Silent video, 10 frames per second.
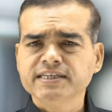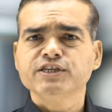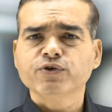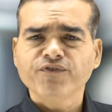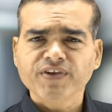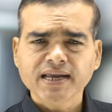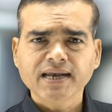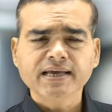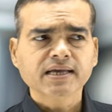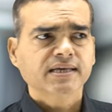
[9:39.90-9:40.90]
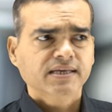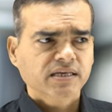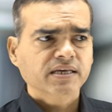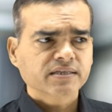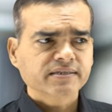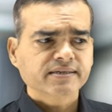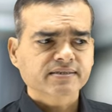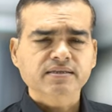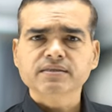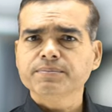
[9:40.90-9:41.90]
Did you feel like, yes,
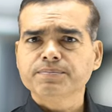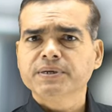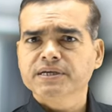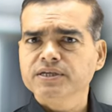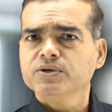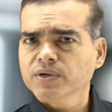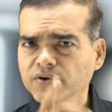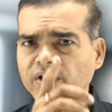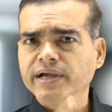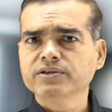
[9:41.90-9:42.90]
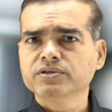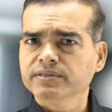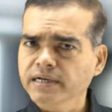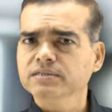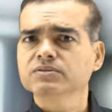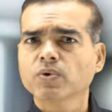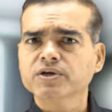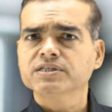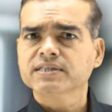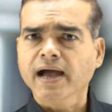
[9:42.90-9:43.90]
Sandeep, you are right. That is
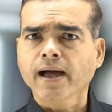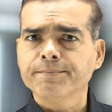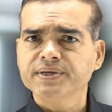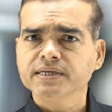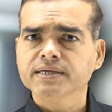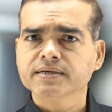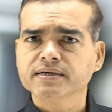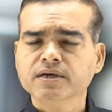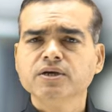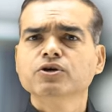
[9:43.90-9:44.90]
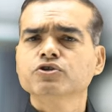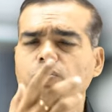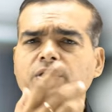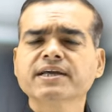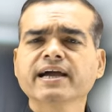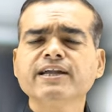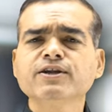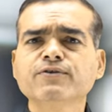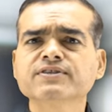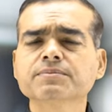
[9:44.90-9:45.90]
what's happening. So what
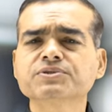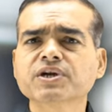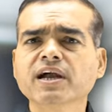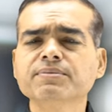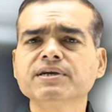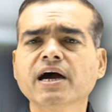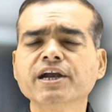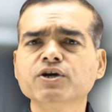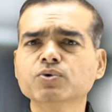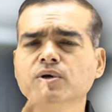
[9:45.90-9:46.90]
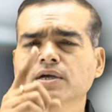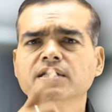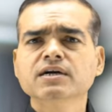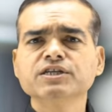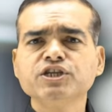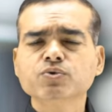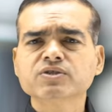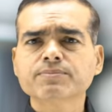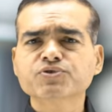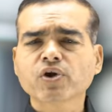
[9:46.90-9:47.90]
kind of subscriber are you? A new
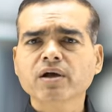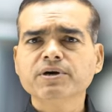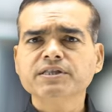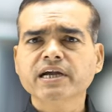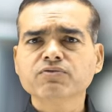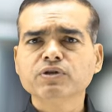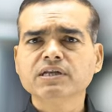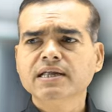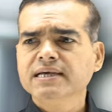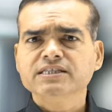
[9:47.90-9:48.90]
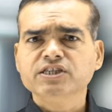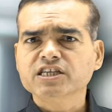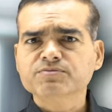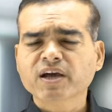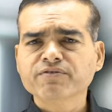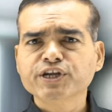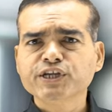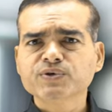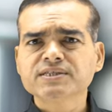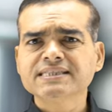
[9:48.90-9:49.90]
subscriber that will judge my
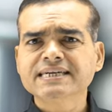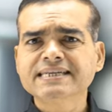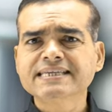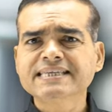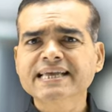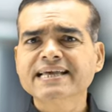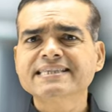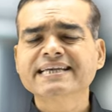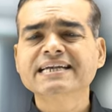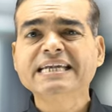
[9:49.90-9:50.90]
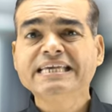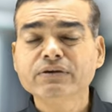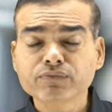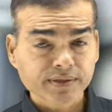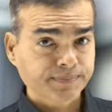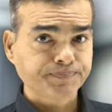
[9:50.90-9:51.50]
videos in 30 seconds and leave?